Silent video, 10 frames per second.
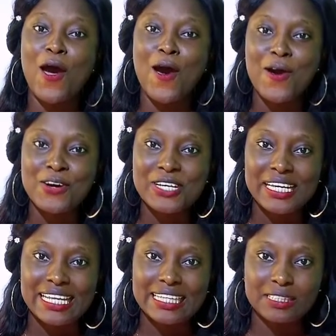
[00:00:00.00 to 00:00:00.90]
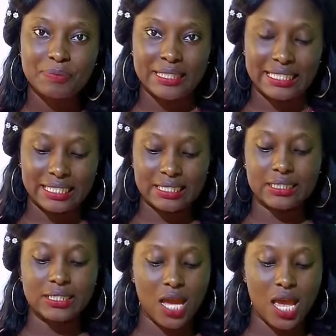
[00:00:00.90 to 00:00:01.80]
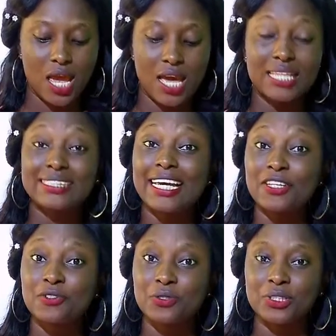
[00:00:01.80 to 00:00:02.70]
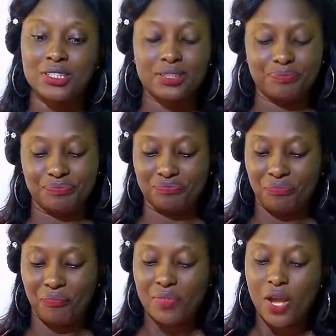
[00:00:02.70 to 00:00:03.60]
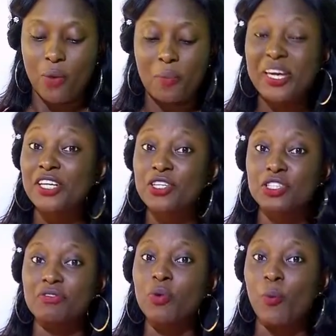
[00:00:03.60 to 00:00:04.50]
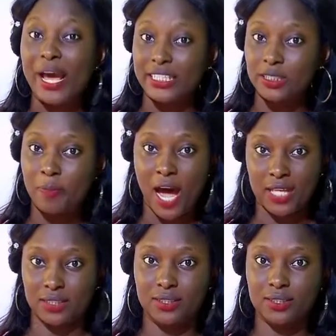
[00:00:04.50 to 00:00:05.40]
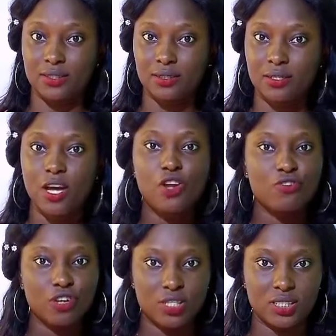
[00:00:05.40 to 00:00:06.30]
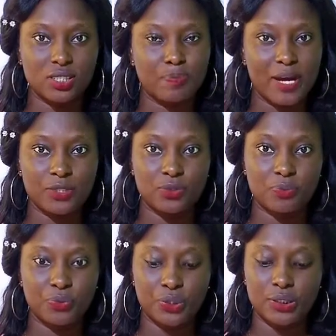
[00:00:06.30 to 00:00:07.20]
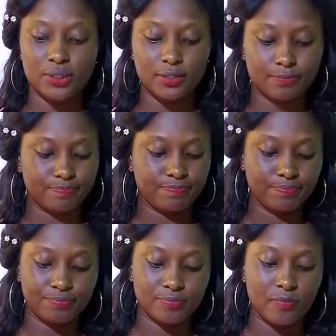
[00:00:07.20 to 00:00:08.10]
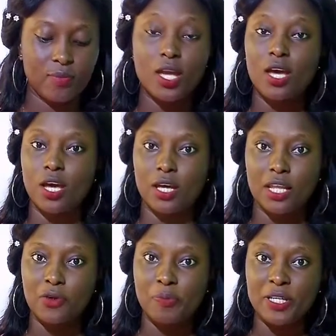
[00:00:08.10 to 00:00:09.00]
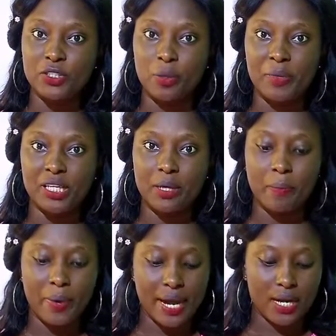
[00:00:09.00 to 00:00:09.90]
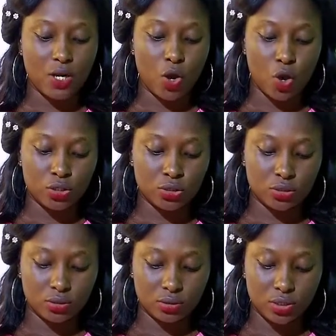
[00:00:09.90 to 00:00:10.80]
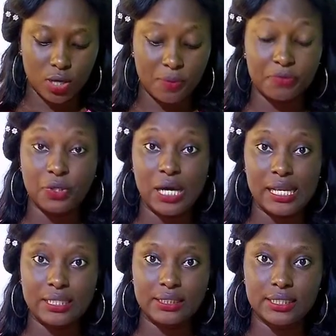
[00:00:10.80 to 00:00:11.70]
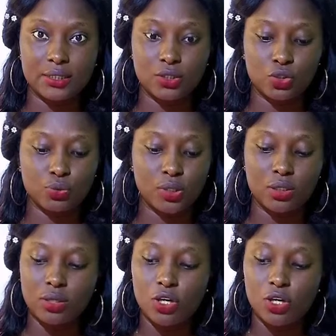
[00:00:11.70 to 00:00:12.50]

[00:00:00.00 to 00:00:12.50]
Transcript: Okay, let's begin. Take note, we're making use of the white parts, not the parts with print. Now you place your baking pan on top of your calendar this way.